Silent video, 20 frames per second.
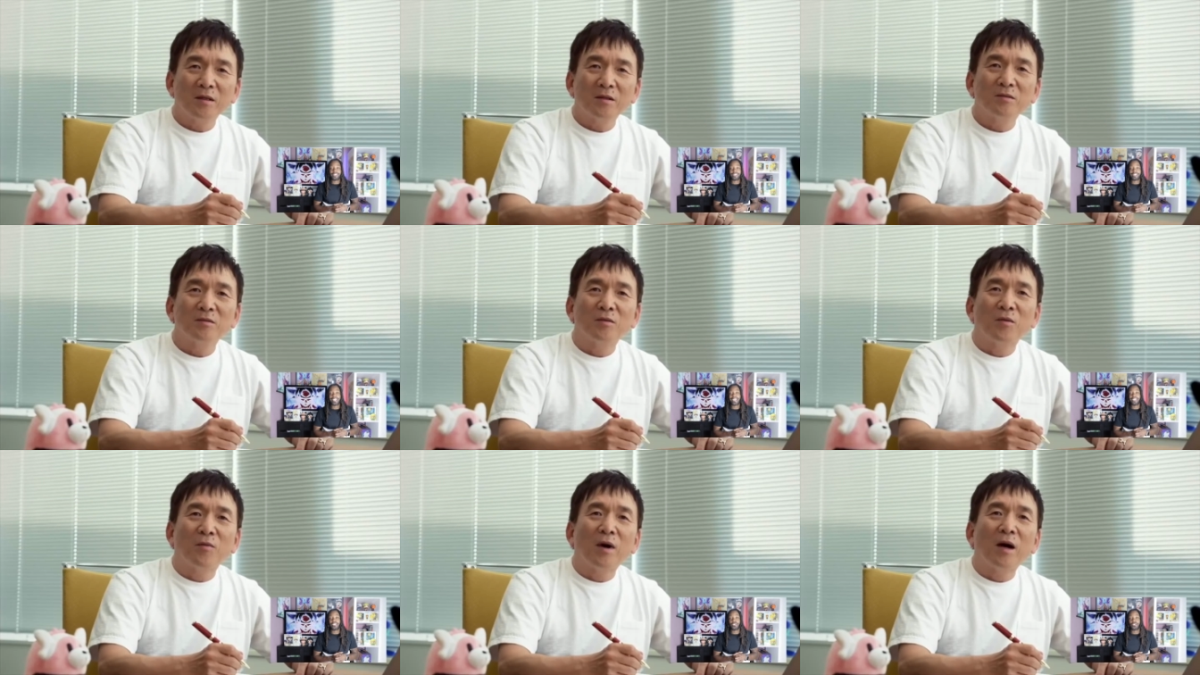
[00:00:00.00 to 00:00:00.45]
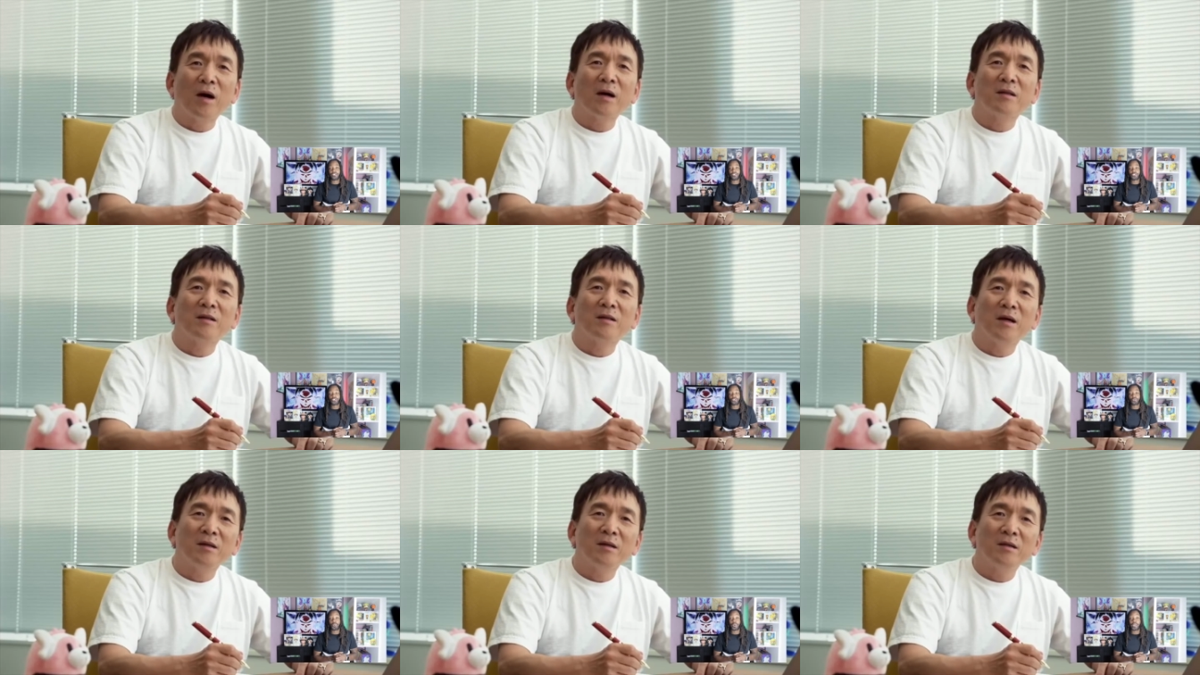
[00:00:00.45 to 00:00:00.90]
Nintendo
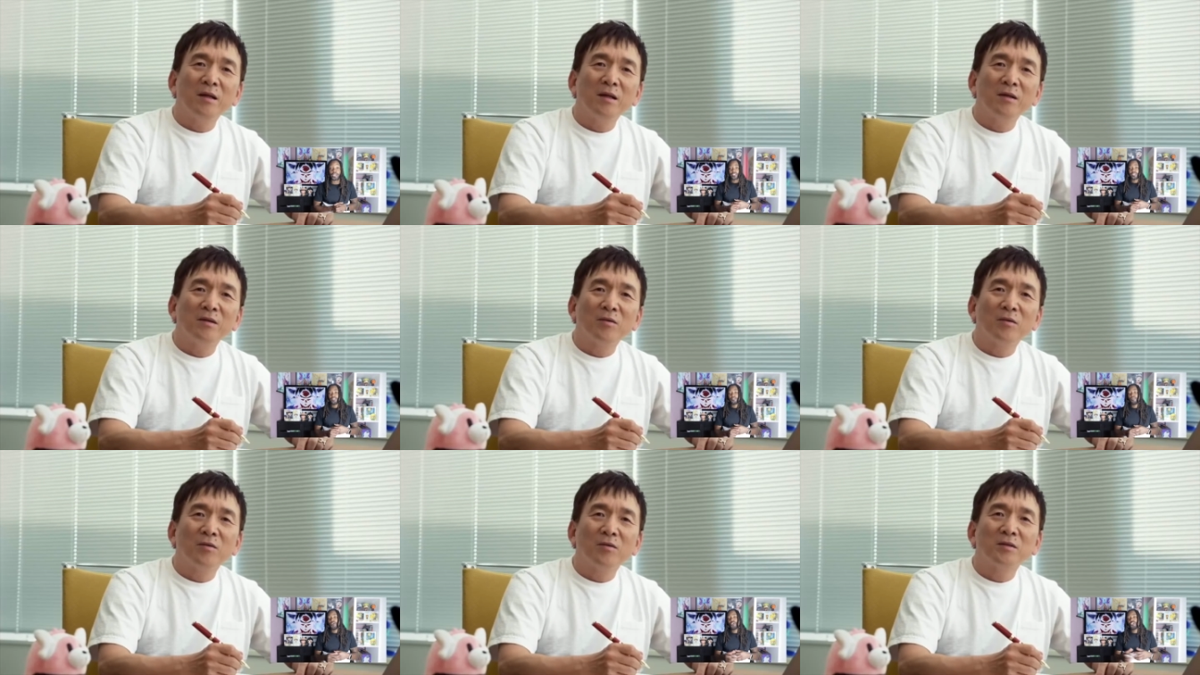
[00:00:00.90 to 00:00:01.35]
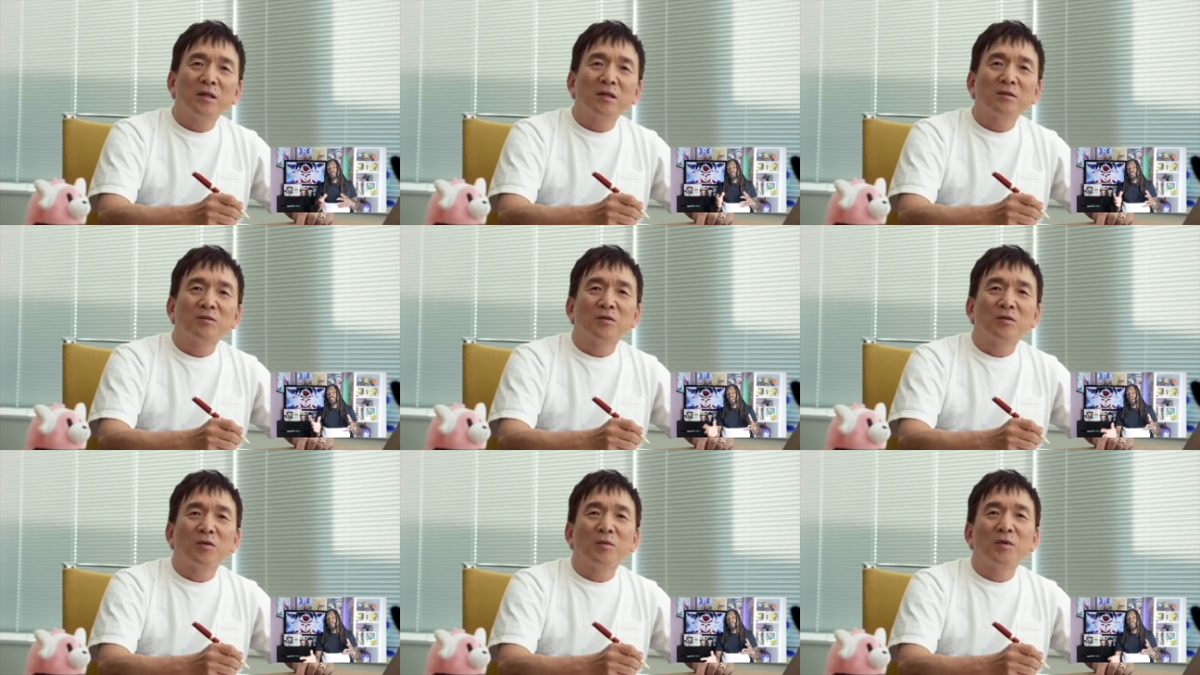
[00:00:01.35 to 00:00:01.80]
Switch. The
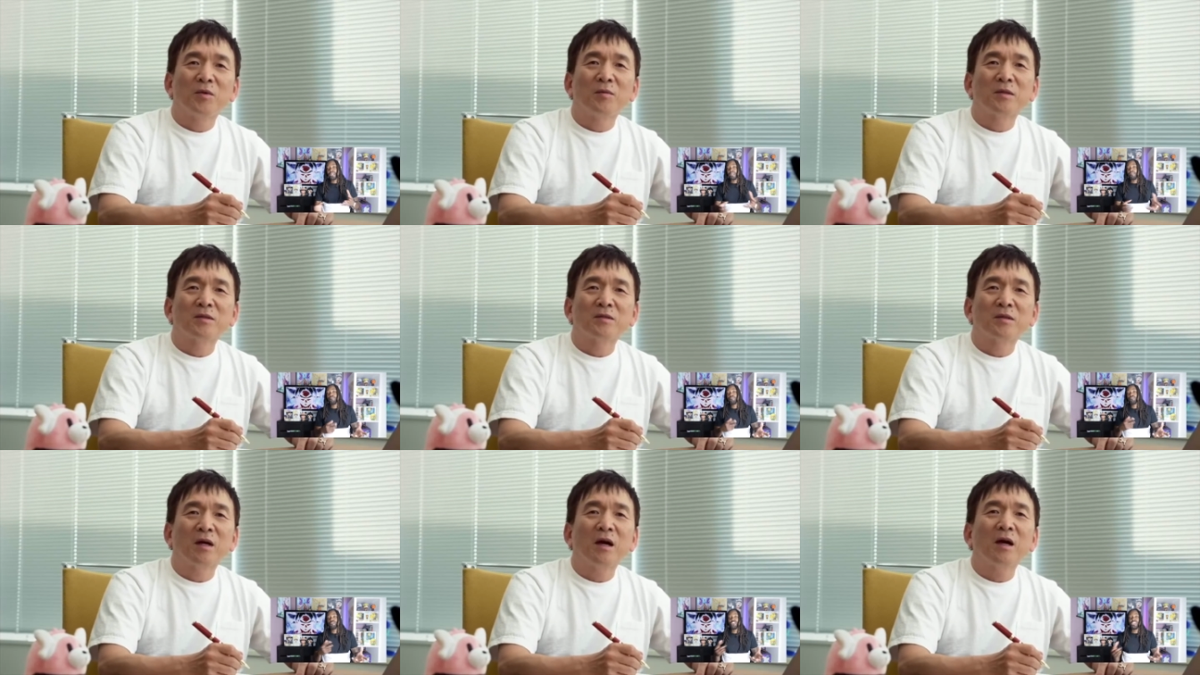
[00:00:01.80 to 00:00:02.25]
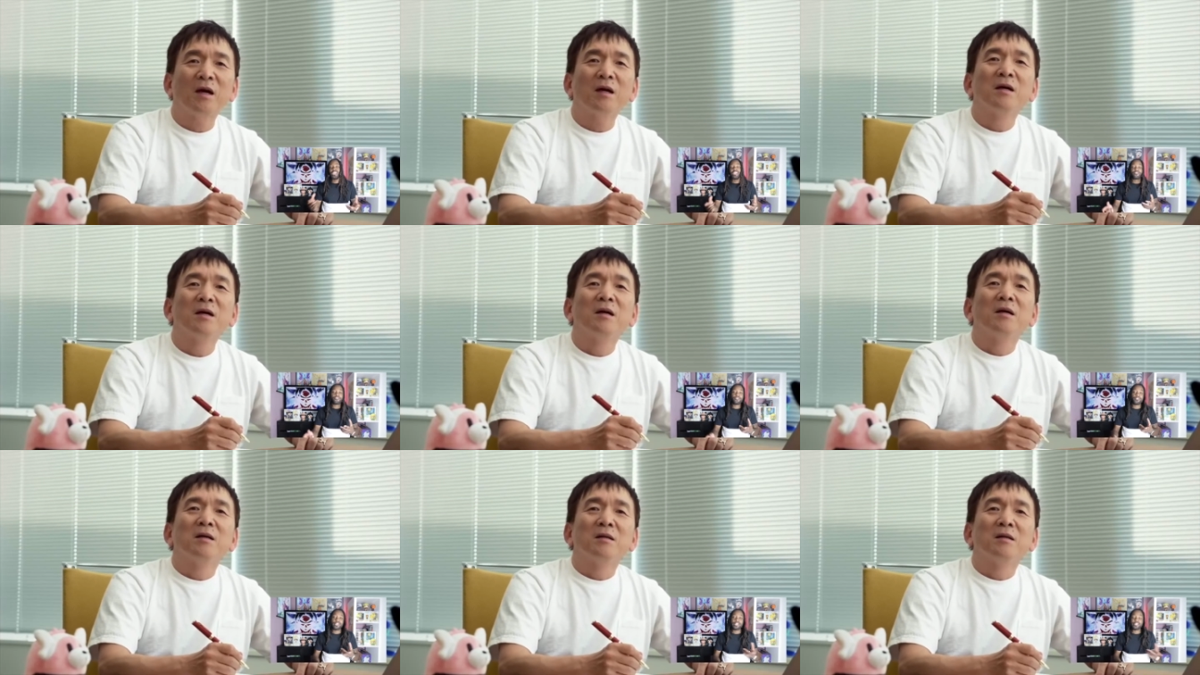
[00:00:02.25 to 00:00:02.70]
Pokemon company
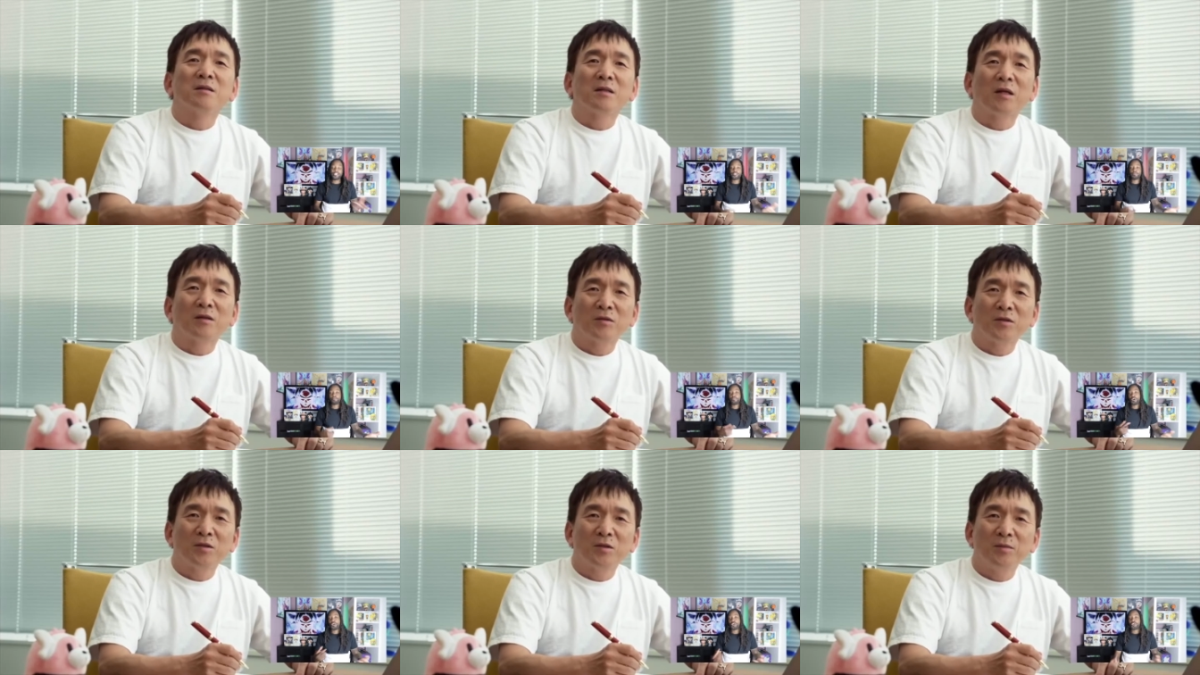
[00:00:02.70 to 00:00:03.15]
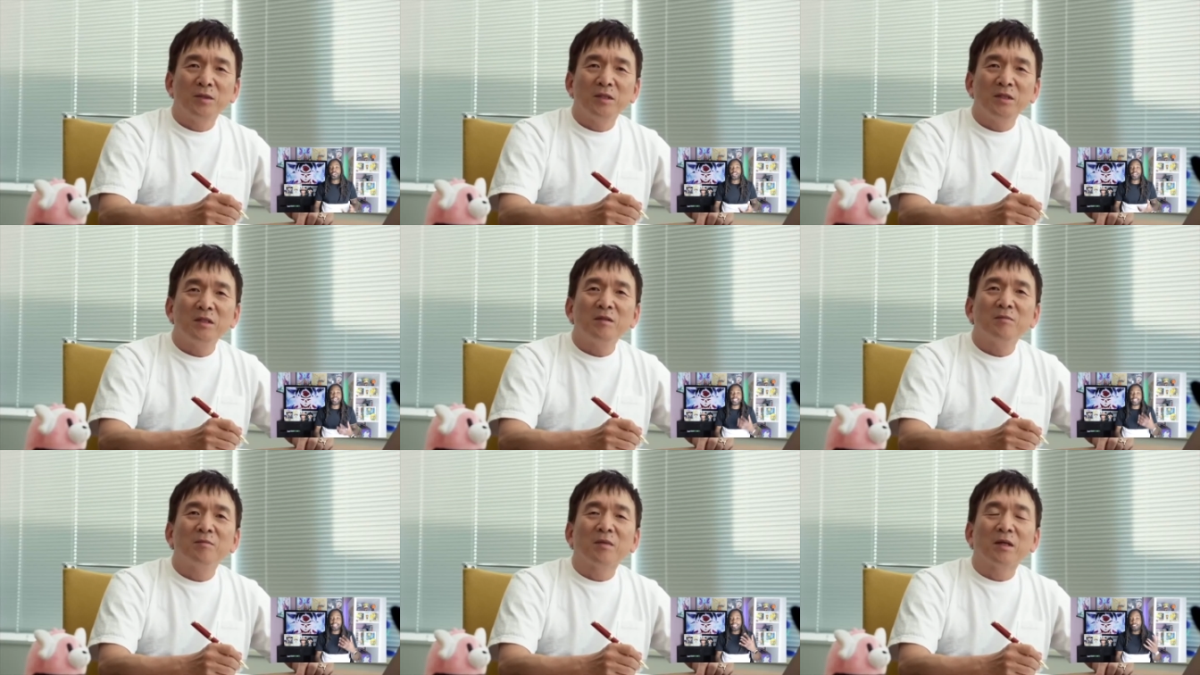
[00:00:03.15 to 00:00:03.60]
briefly spoke
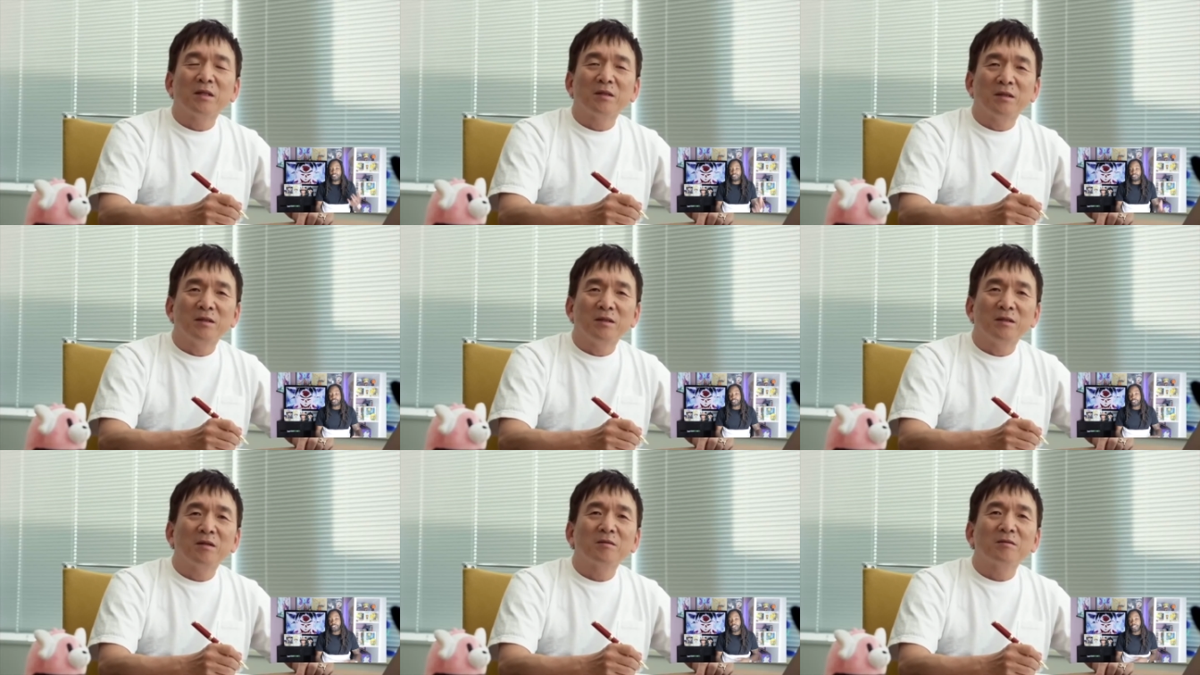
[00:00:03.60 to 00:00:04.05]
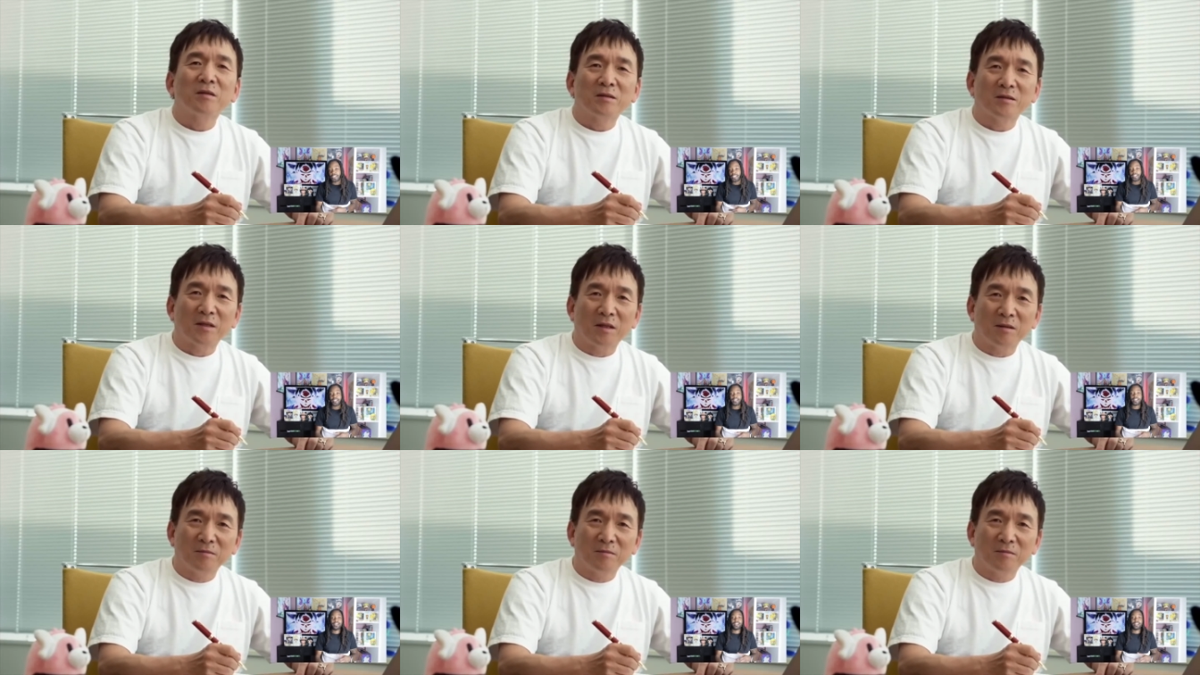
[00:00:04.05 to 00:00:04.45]
at E3,